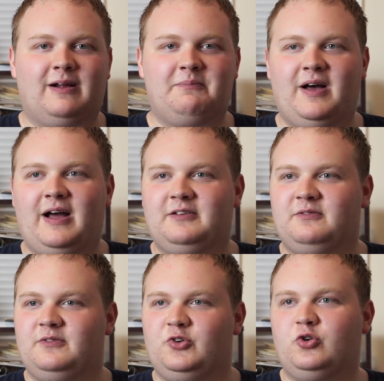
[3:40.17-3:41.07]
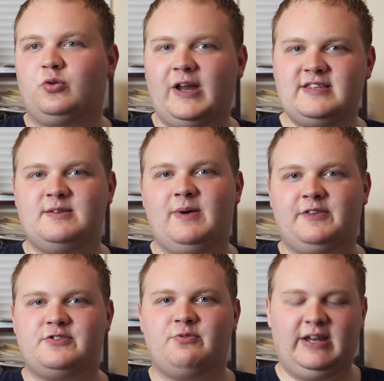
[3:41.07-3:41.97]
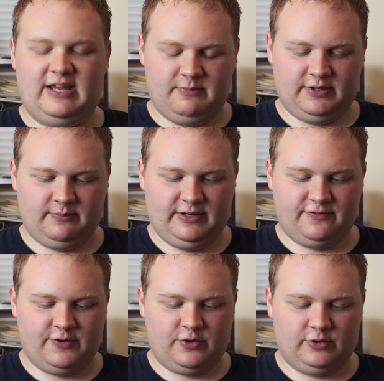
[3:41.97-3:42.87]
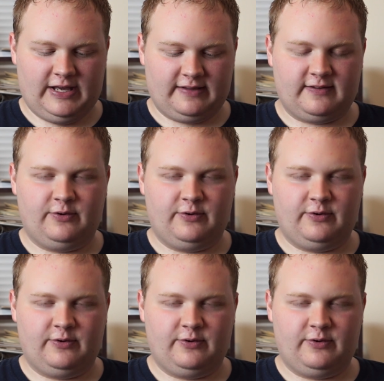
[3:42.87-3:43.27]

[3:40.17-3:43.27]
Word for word: I'm not crazy about the 28 millimeter focal length.